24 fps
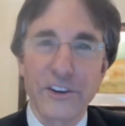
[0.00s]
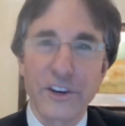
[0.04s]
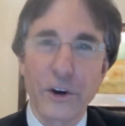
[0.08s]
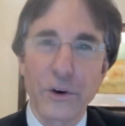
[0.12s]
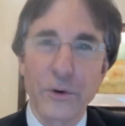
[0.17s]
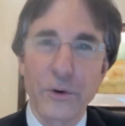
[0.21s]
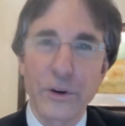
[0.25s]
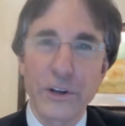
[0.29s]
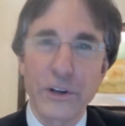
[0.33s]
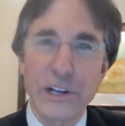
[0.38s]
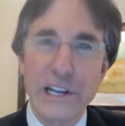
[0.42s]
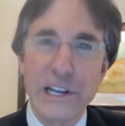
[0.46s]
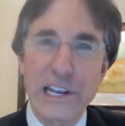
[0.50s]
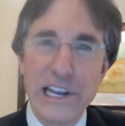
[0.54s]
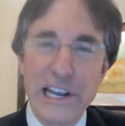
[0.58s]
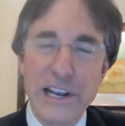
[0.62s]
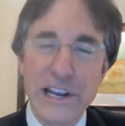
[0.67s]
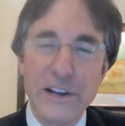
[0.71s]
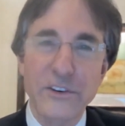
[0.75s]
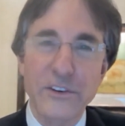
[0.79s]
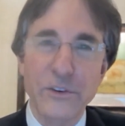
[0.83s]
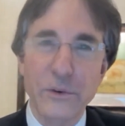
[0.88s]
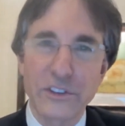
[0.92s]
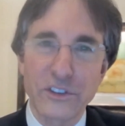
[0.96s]
So he
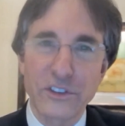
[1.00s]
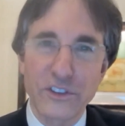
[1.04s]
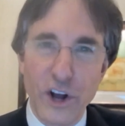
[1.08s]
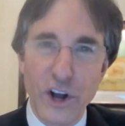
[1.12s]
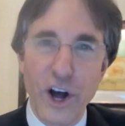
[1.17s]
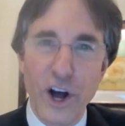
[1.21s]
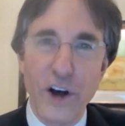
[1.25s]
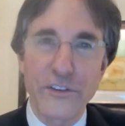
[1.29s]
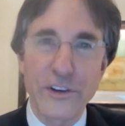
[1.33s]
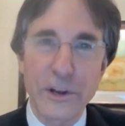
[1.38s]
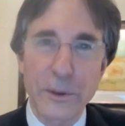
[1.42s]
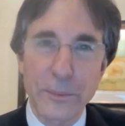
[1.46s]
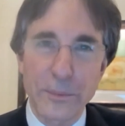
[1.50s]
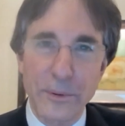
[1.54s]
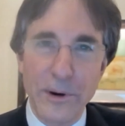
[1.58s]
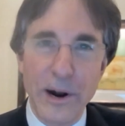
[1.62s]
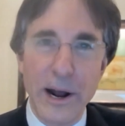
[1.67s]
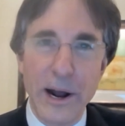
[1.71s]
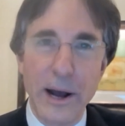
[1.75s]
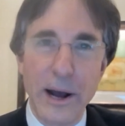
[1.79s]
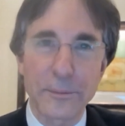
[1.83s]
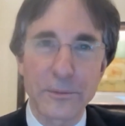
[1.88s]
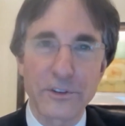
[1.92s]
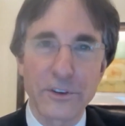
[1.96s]
was solving
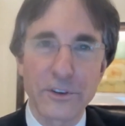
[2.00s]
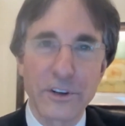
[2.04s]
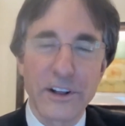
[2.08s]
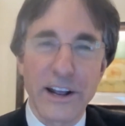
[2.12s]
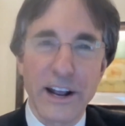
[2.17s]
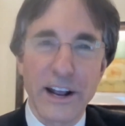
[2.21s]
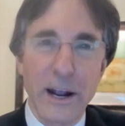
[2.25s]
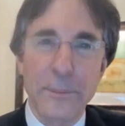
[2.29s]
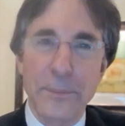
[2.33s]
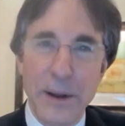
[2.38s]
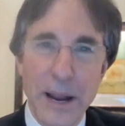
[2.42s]
problems.